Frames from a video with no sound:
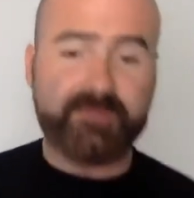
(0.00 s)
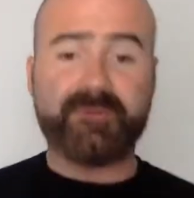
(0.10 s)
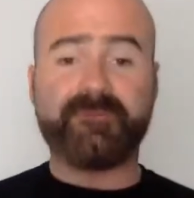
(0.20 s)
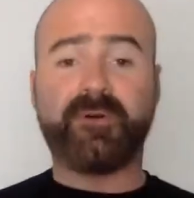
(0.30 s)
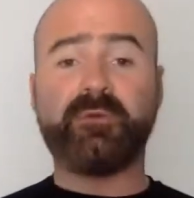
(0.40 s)

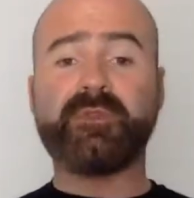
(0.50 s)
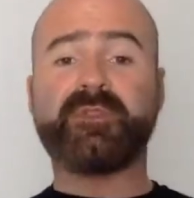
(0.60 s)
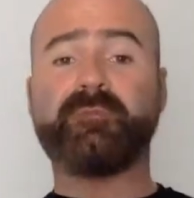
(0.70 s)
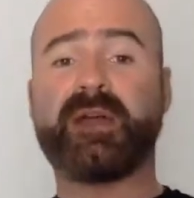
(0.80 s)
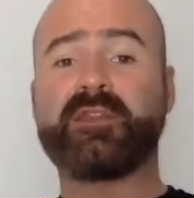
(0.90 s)

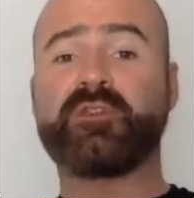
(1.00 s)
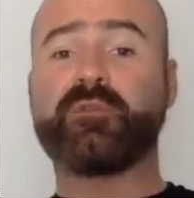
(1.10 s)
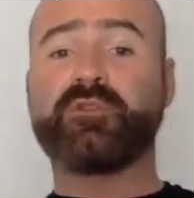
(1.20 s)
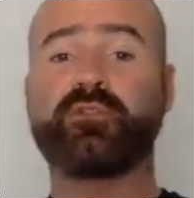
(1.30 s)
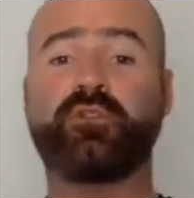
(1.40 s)
performance
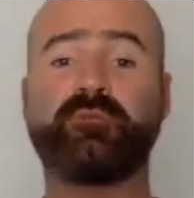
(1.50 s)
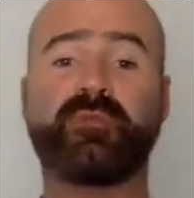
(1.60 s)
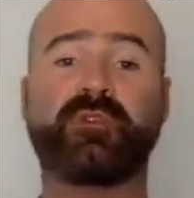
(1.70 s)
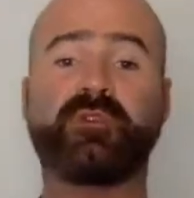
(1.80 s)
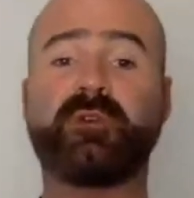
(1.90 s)
management
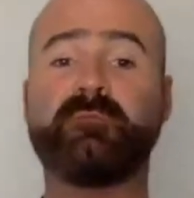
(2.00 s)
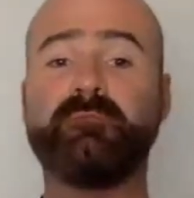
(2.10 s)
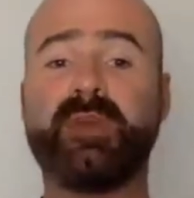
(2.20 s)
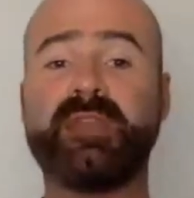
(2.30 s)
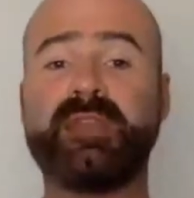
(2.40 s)
comes under
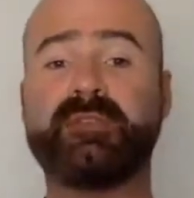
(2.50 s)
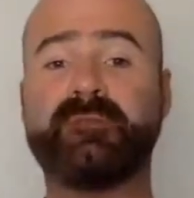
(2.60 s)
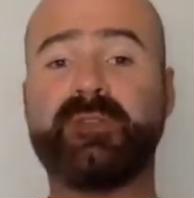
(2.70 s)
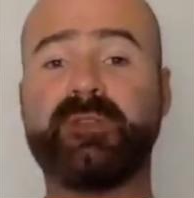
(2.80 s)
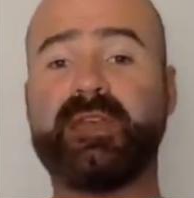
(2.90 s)
many
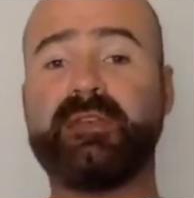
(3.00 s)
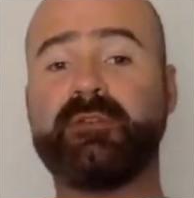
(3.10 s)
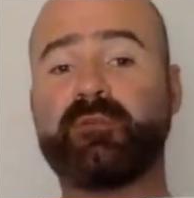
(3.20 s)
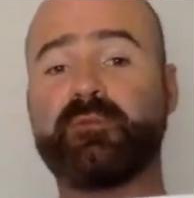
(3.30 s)
different areas,